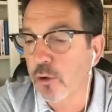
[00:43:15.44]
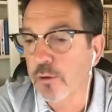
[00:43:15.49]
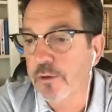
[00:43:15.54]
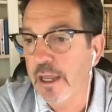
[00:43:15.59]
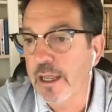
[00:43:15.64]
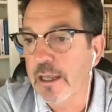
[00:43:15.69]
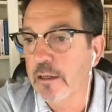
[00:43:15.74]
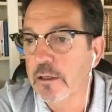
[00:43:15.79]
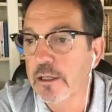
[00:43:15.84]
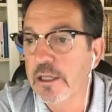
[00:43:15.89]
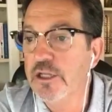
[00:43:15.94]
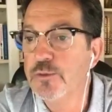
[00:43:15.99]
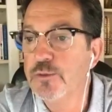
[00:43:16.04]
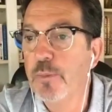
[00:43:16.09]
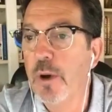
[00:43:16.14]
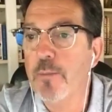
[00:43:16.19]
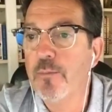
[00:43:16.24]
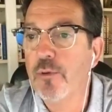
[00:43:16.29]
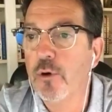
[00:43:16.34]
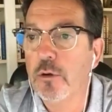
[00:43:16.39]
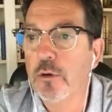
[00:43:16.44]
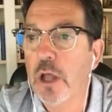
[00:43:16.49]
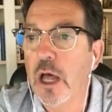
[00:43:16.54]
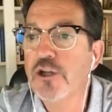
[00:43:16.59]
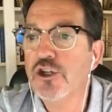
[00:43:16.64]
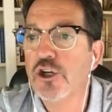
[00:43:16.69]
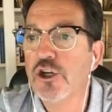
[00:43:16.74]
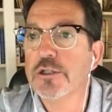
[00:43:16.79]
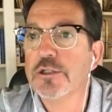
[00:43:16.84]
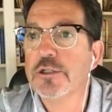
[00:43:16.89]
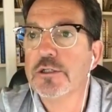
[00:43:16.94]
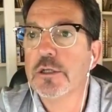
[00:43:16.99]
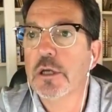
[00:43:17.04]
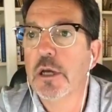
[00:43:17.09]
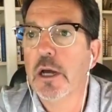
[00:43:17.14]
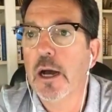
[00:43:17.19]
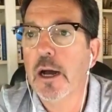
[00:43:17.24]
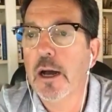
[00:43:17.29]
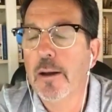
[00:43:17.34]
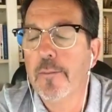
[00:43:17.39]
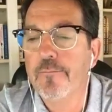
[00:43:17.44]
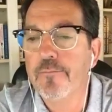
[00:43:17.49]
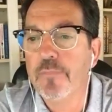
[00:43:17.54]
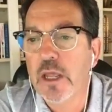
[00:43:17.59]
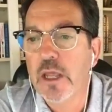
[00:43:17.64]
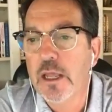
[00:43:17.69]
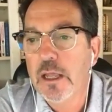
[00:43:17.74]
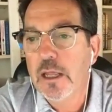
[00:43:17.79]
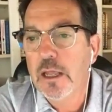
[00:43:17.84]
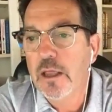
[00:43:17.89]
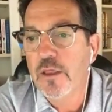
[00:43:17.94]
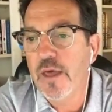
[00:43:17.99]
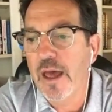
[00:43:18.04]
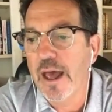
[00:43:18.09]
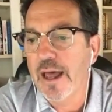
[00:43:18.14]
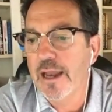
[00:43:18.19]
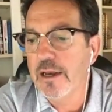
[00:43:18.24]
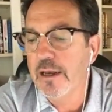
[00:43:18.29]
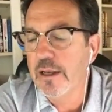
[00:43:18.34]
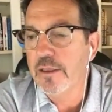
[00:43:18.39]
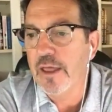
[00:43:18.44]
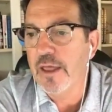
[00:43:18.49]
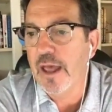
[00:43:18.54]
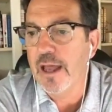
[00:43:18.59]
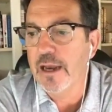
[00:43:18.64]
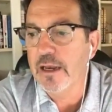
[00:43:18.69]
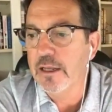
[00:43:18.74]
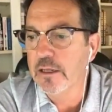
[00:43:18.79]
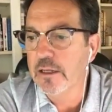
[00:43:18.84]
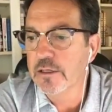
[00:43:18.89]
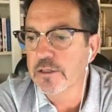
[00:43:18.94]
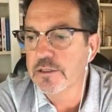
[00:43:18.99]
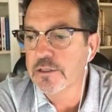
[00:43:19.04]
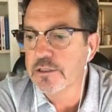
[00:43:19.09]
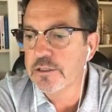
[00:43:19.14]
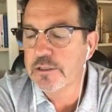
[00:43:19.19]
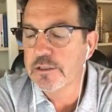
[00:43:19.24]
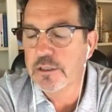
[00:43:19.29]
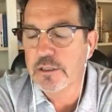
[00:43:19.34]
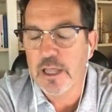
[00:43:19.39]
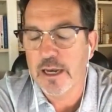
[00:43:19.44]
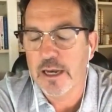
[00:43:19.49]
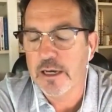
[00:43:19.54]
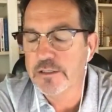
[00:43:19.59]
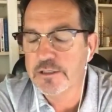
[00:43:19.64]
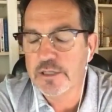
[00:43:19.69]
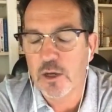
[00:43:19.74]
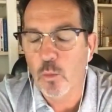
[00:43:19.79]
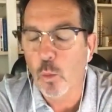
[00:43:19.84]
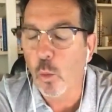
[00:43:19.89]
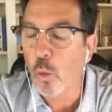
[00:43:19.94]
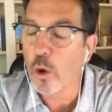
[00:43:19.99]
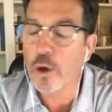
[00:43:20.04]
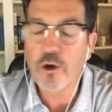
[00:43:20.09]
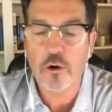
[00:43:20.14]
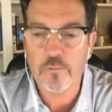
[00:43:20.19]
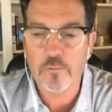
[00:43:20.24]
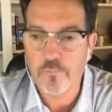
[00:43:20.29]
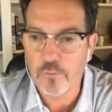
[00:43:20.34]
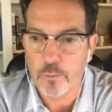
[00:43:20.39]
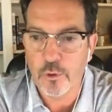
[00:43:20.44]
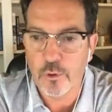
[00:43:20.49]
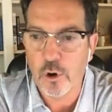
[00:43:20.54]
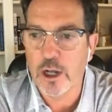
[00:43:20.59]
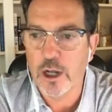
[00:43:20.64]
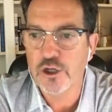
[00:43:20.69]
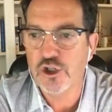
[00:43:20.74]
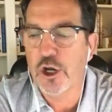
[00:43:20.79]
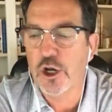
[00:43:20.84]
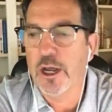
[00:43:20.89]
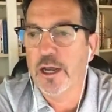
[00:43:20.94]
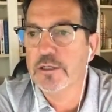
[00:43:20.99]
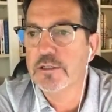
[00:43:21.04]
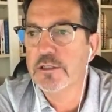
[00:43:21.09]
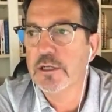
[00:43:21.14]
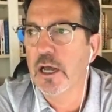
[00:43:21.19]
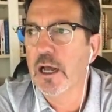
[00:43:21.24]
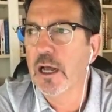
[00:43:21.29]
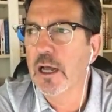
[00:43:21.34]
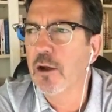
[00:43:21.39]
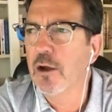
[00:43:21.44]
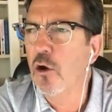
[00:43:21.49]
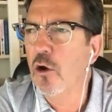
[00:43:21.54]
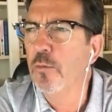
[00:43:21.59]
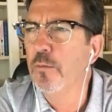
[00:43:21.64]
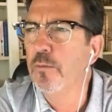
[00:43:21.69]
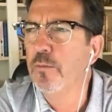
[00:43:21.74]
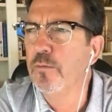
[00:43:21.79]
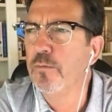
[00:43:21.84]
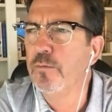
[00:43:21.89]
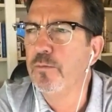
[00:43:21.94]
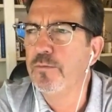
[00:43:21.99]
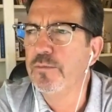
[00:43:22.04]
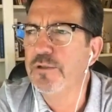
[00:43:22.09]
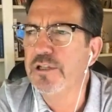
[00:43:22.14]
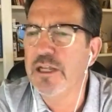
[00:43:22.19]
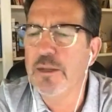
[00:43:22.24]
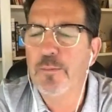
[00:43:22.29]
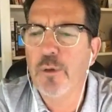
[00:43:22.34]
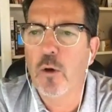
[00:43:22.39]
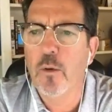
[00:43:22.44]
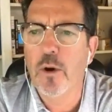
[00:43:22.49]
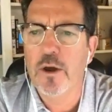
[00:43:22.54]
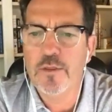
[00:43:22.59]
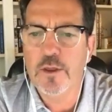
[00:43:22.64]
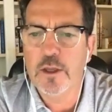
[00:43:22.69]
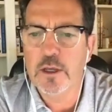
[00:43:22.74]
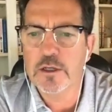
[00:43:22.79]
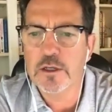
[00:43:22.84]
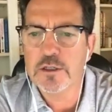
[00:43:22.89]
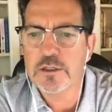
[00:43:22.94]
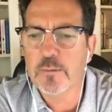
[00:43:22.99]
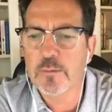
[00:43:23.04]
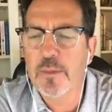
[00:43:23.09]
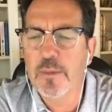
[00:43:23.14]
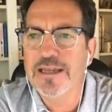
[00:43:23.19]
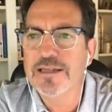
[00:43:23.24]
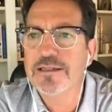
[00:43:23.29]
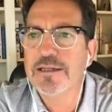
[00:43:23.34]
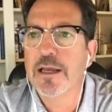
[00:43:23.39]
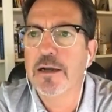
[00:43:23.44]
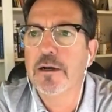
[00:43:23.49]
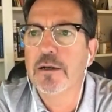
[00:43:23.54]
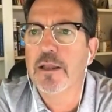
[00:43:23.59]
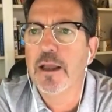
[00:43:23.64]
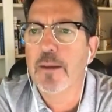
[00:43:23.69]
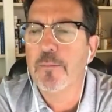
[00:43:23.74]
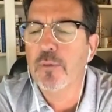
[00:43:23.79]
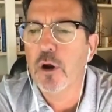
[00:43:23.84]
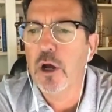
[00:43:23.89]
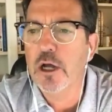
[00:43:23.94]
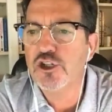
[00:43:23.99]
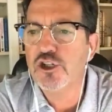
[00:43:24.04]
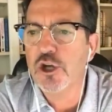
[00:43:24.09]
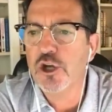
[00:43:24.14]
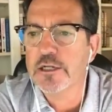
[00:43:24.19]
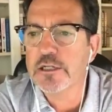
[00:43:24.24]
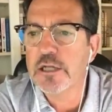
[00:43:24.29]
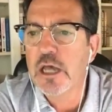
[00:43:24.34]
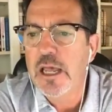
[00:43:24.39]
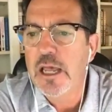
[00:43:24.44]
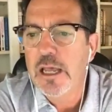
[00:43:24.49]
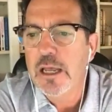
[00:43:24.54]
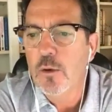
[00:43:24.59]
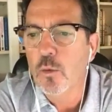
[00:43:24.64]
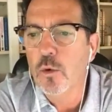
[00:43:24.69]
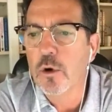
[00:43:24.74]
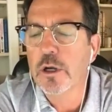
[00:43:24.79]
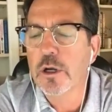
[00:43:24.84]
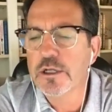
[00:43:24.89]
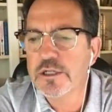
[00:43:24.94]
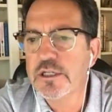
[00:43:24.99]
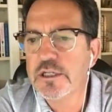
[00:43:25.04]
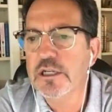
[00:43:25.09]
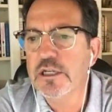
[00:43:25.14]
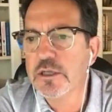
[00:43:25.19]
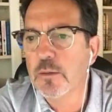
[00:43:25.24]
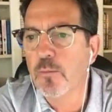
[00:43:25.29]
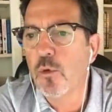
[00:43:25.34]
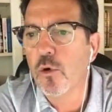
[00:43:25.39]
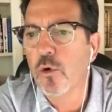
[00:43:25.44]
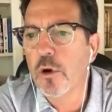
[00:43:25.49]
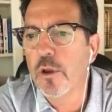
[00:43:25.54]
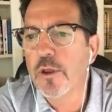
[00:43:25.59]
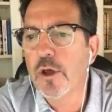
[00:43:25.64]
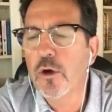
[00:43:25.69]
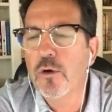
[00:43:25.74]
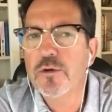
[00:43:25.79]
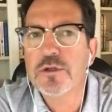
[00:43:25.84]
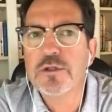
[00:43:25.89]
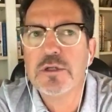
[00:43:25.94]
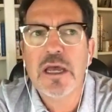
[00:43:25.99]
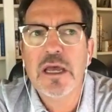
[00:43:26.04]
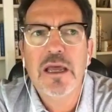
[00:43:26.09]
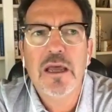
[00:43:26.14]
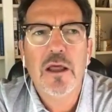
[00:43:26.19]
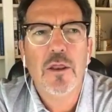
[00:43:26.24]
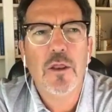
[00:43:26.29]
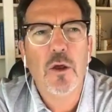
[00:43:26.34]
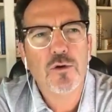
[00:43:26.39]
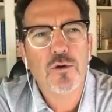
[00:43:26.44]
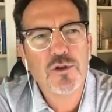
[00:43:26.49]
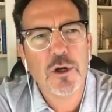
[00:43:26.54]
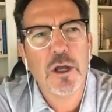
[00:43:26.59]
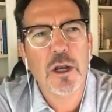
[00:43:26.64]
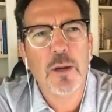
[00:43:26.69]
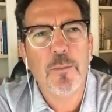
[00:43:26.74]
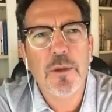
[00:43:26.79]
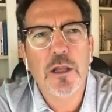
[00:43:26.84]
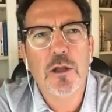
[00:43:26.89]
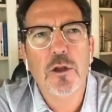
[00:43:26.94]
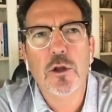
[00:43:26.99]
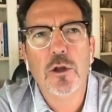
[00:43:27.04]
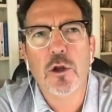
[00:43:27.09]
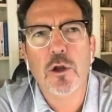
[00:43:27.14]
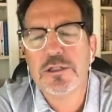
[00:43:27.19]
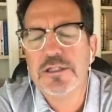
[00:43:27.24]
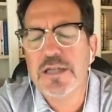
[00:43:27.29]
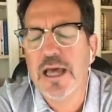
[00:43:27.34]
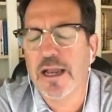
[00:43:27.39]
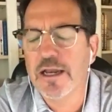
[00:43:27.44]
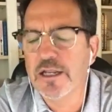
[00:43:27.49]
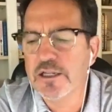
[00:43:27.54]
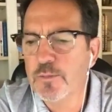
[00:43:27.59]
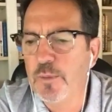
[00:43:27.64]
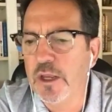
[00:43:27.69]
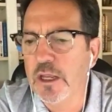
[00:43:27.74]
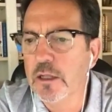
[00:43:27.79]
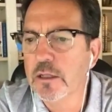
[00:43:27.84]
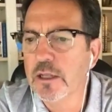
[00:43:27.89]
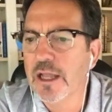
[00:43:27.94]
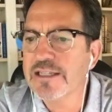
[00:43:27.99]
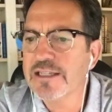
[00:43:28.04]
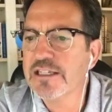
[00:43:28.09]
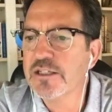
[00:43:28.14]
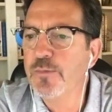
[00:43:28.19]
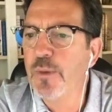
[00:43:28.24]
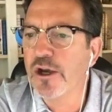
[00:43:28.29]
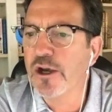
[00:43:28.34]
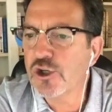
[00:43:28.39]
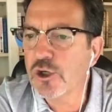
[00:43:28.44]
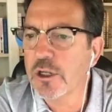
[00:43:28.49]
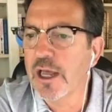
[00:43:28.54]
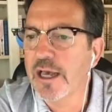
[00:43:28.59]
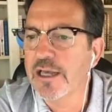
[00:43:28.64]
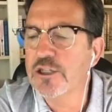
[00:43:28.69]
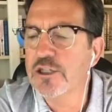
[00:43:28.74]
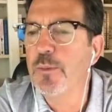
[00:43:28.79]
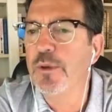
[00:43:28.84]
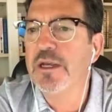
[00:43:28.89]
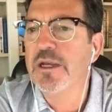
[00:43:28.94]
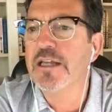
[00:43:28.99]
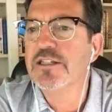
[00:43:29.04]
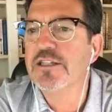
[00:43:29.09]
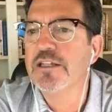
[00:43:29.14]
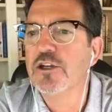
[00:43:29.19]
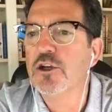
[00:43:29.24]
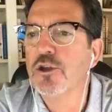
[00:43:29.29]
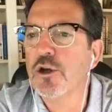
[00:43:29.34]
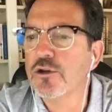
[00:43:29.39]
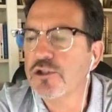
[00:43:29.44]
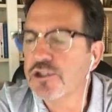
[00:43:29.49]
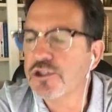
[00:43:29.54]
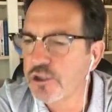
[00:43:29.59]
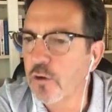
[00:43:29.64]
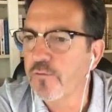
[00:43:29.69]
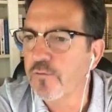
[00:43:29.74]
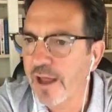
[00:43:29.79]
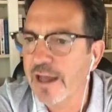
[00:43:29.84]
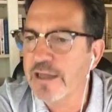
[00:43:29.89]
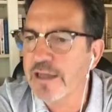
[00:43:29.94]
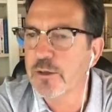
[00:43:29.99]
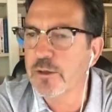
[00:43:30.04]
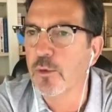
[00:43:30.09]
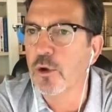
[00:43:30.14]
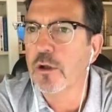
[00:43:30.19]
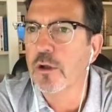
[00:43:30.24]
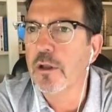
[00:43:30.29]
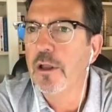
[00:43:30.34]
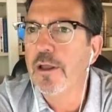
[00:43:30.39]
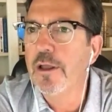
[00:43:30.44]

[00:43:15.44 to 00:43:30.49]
and leased by Prologis. That is a wonderful project. Home Depot, I think, is the main tenant in that project. We're going to see some more of those. Those are going to be looked at as being less specialized because they're still flexible.